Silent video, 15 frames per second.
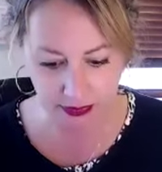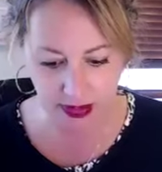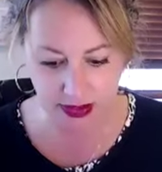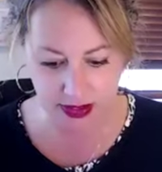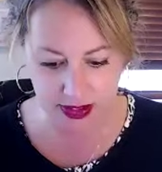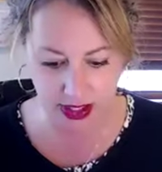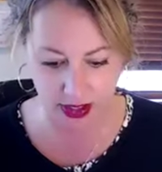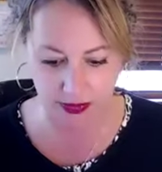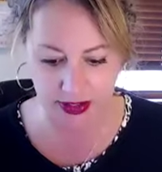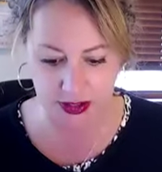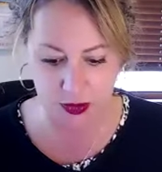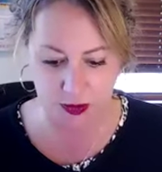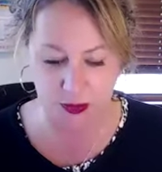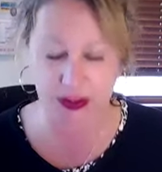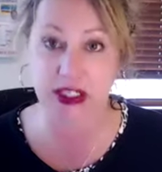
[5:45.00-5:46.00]
So this
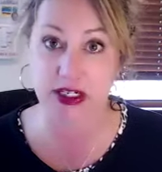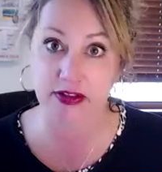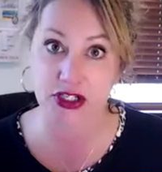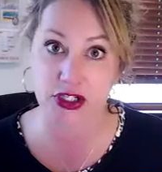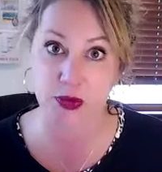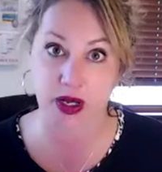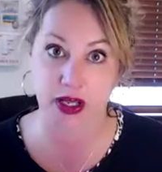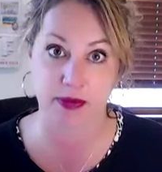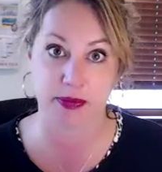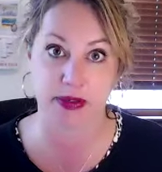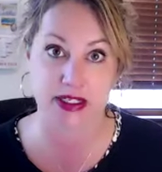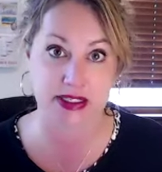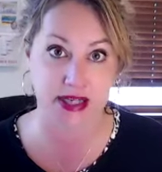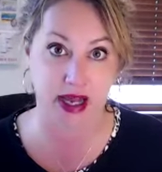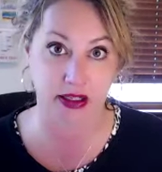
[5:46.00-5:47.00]
was put in on the 12th, but
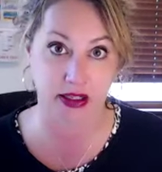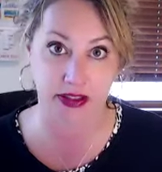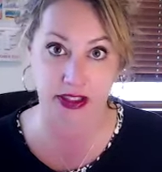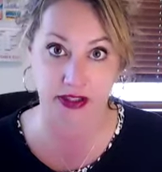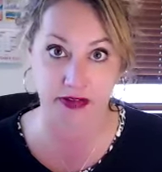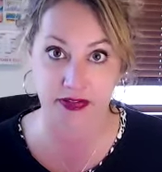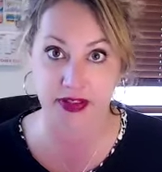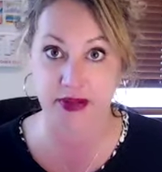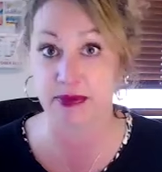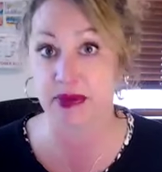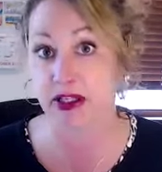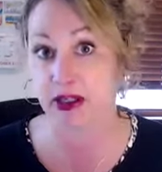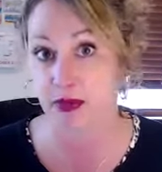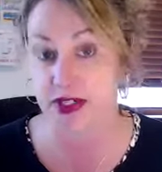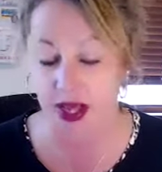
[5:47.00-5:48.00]
it's not clear if the
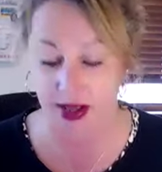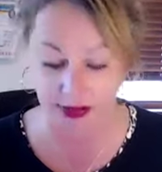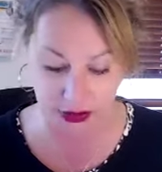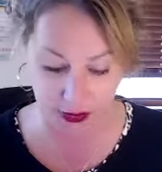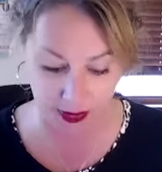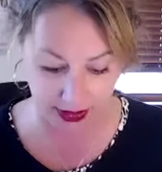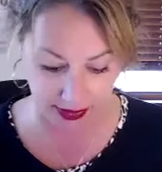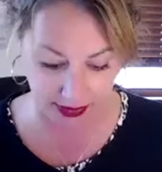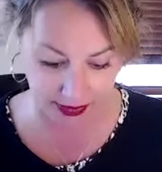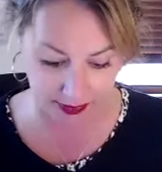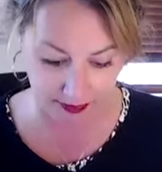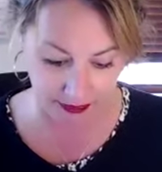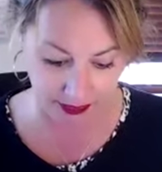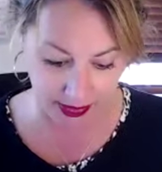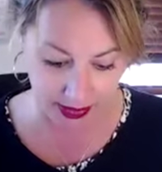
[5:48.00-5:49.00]
meal was on the
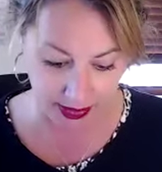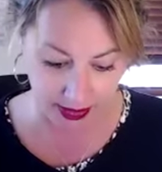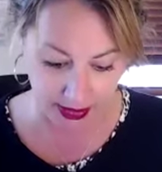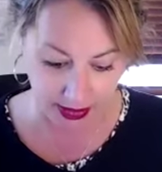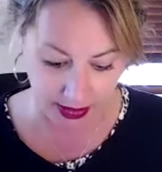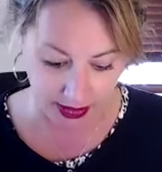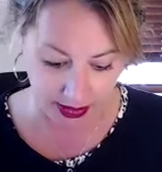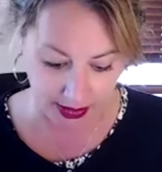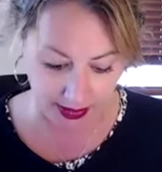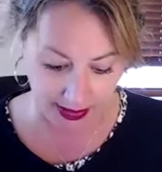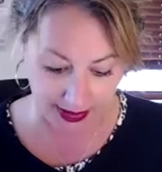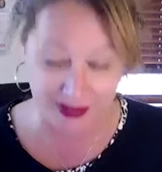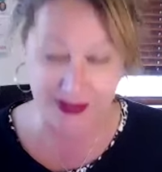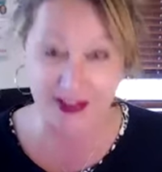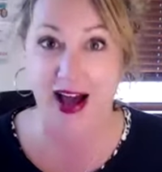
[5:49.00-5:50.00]

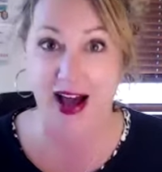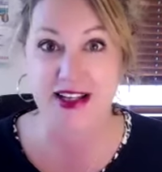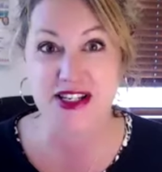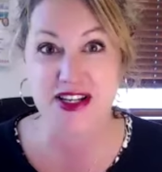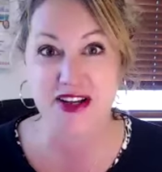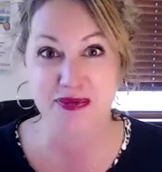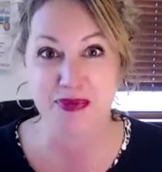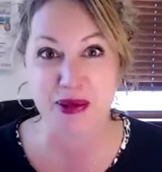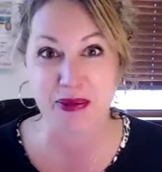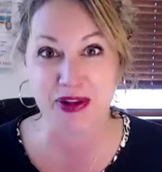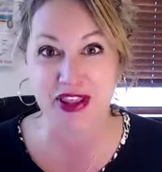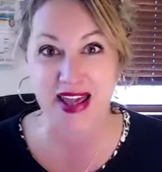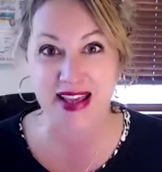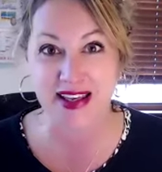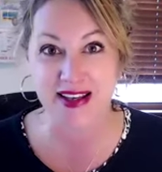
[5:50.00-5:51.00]
12th. Lots of people
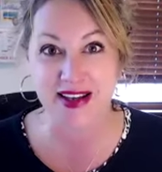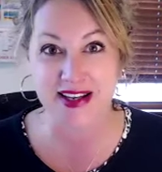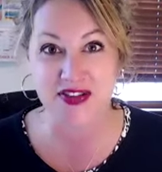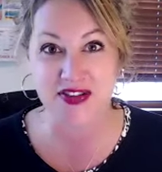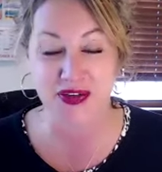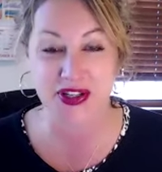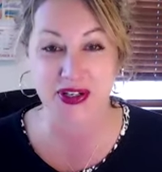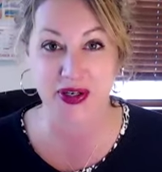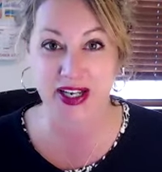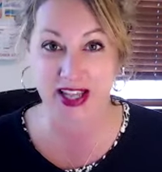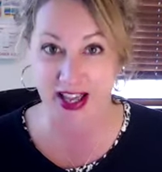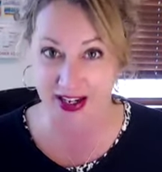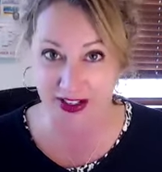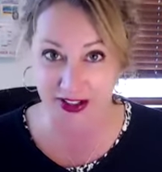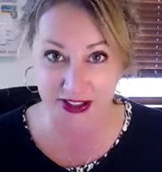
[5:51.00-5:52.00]
thanking us for the
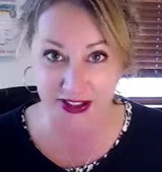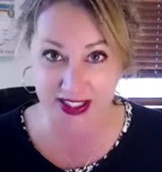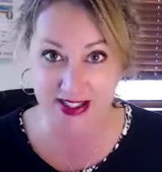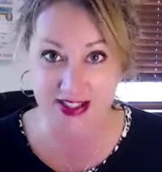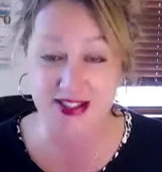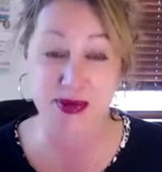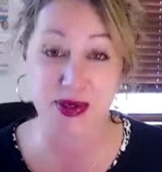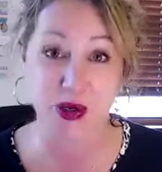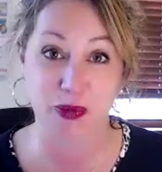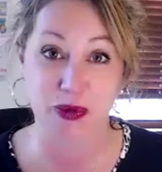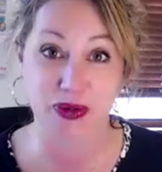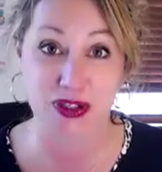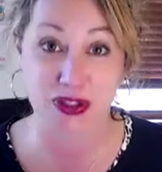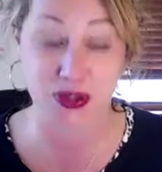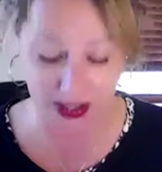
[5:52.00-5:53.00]
organic greens. We hope you
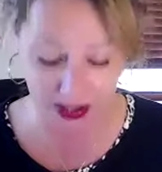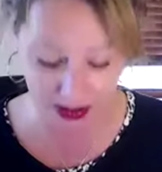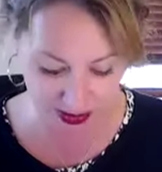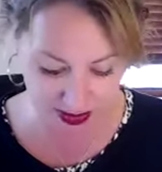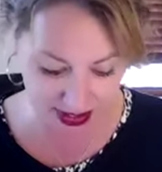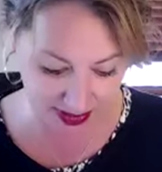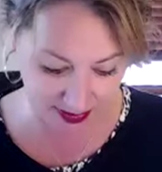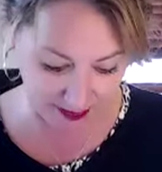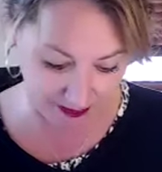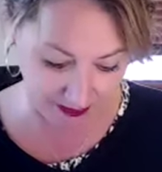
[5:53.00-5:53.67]
enjoy those.